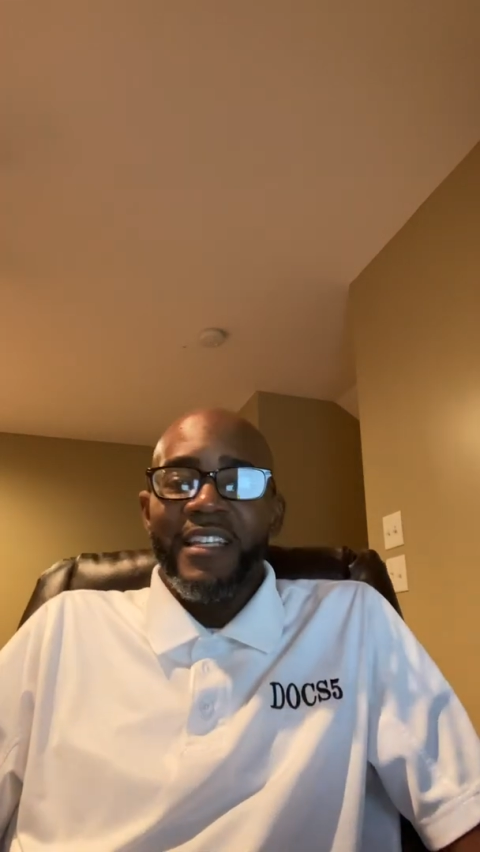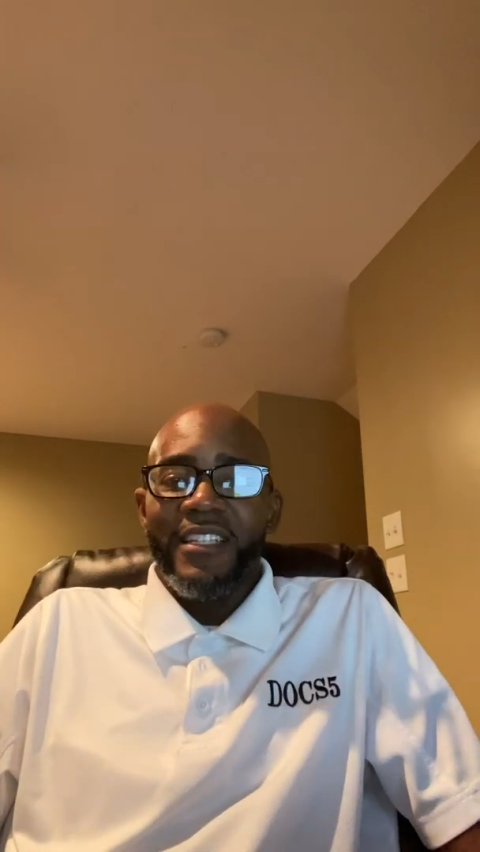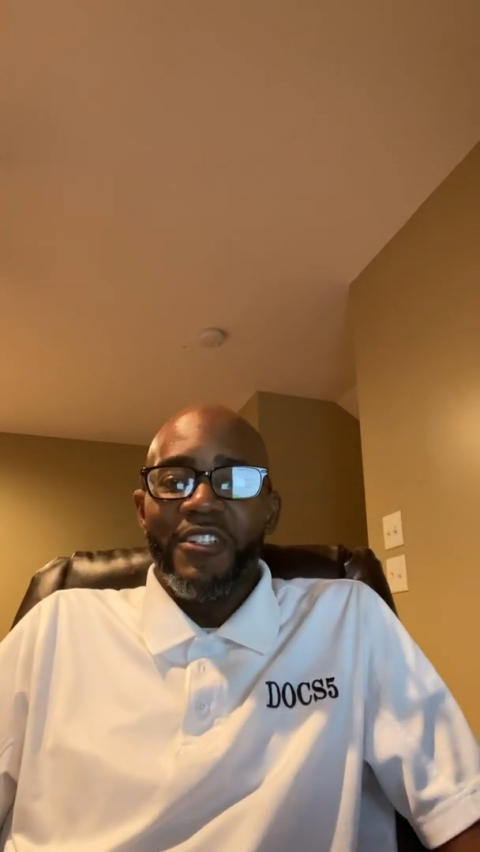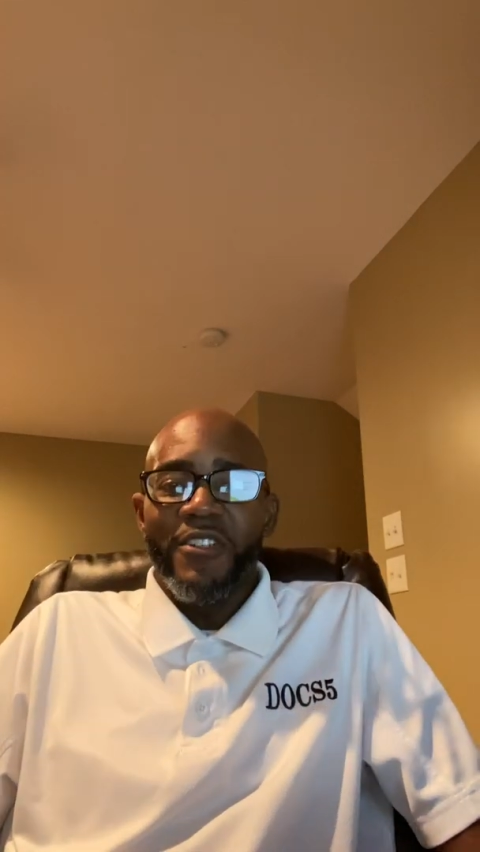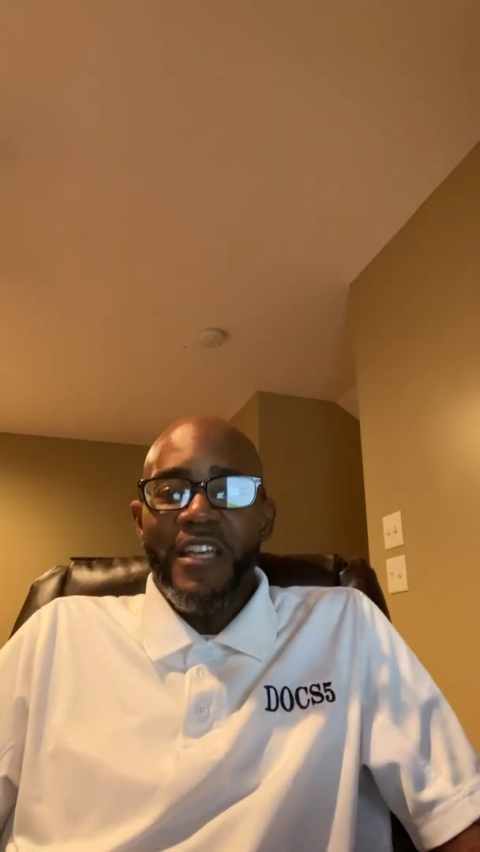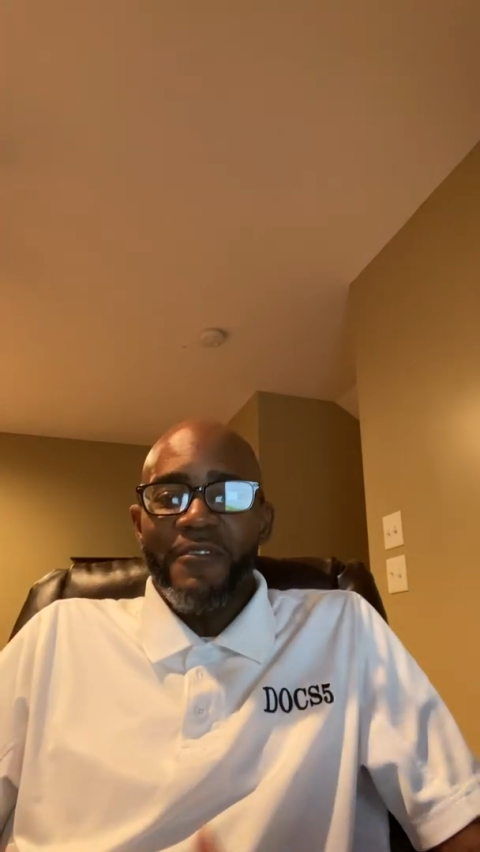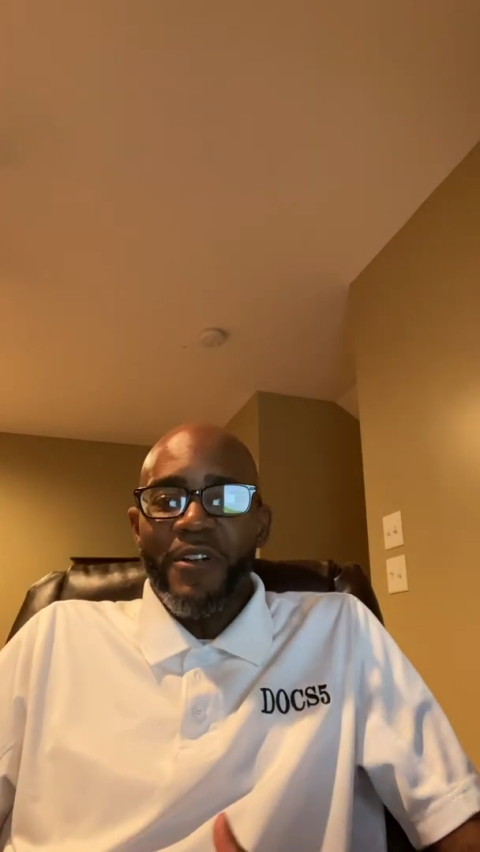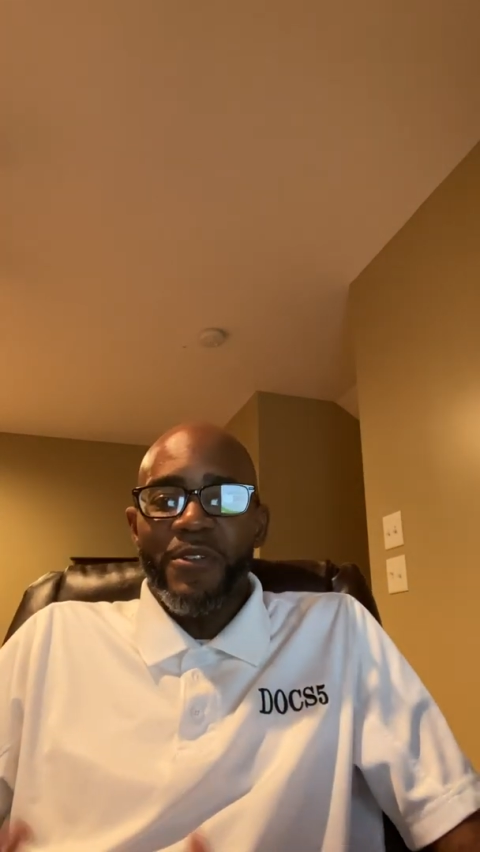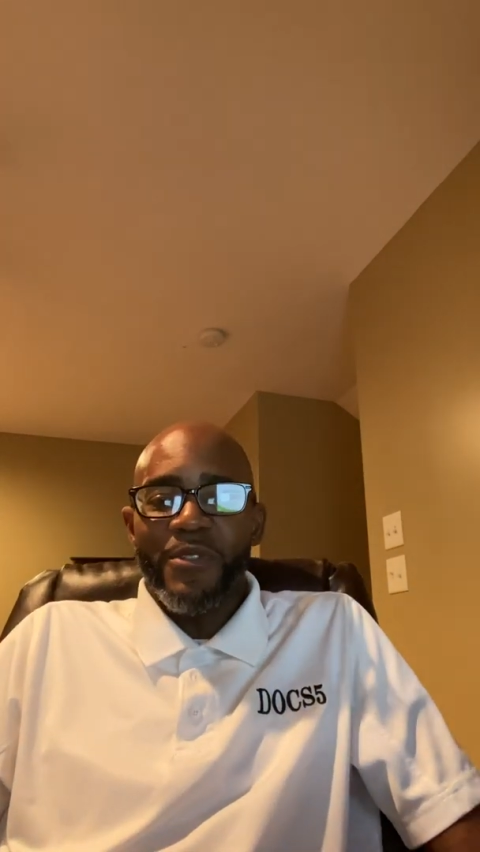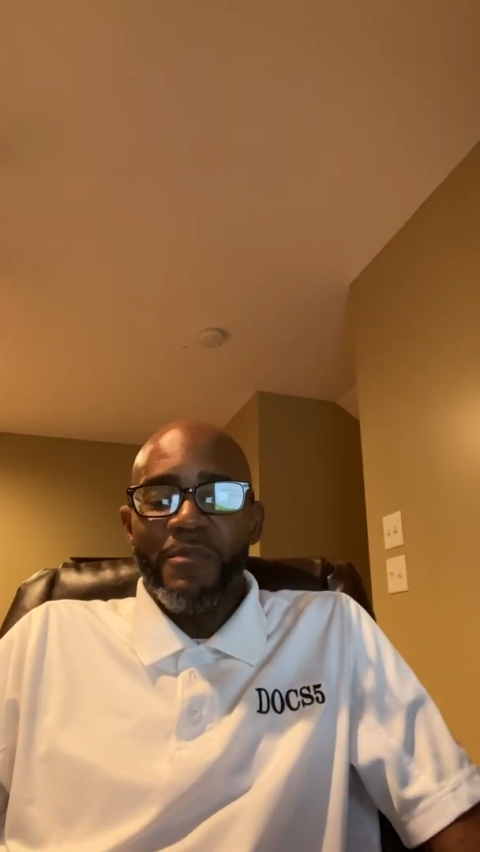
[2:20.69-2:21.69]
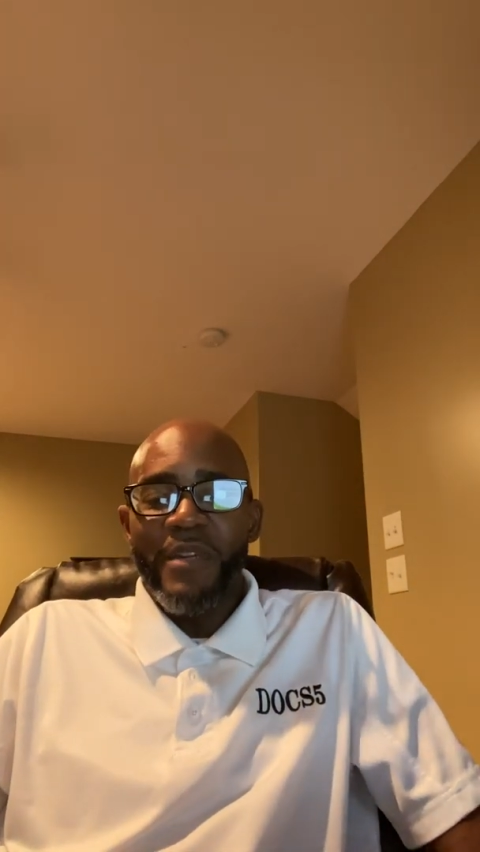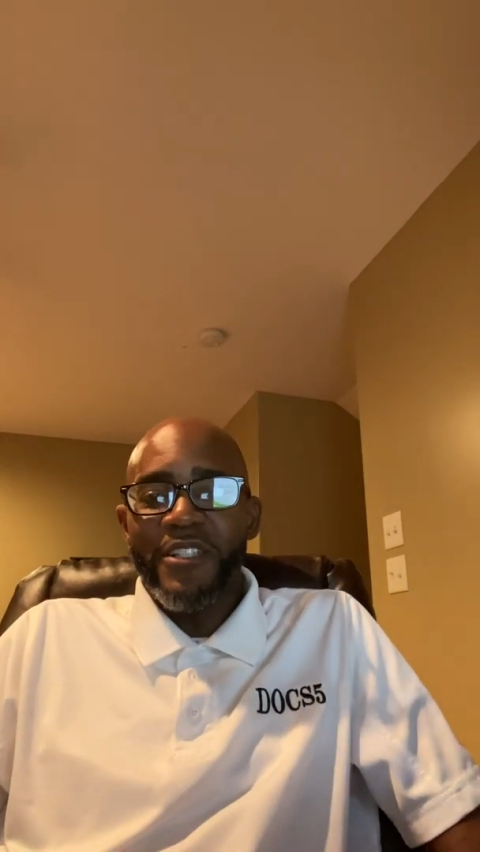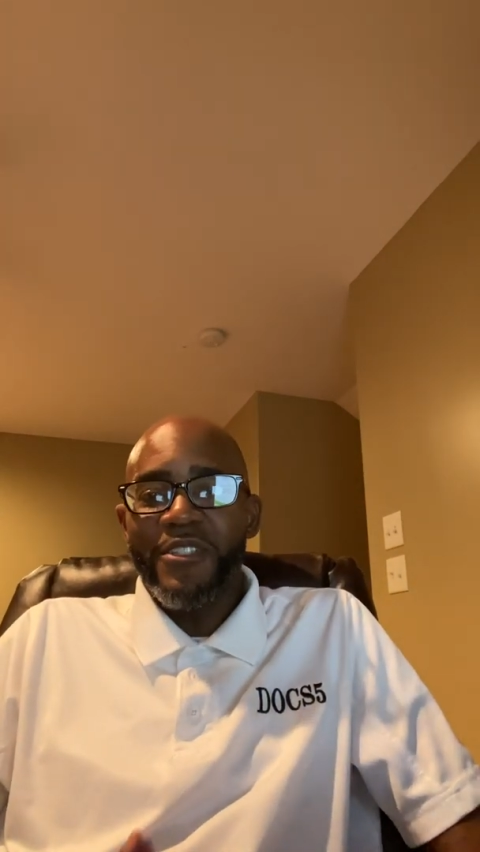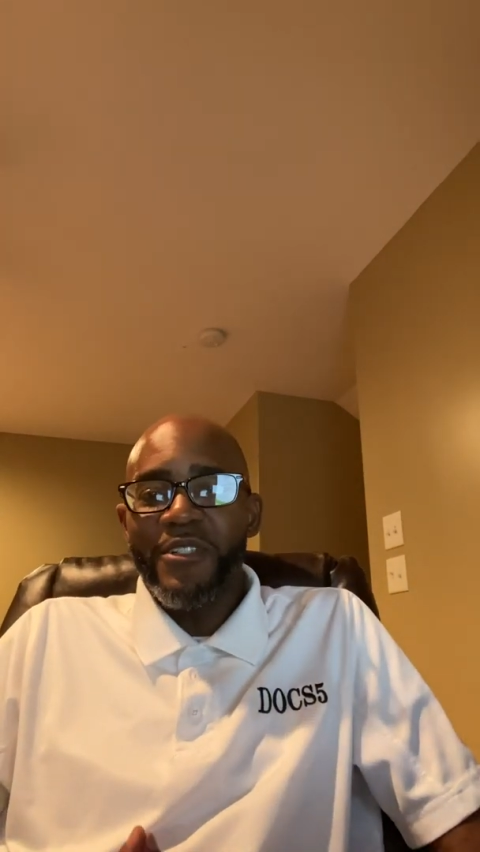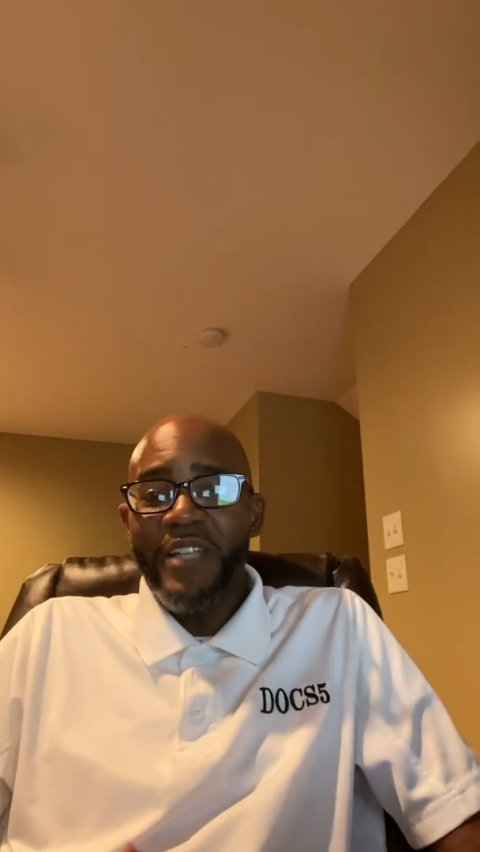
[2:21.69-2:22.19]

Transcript: during that first semester,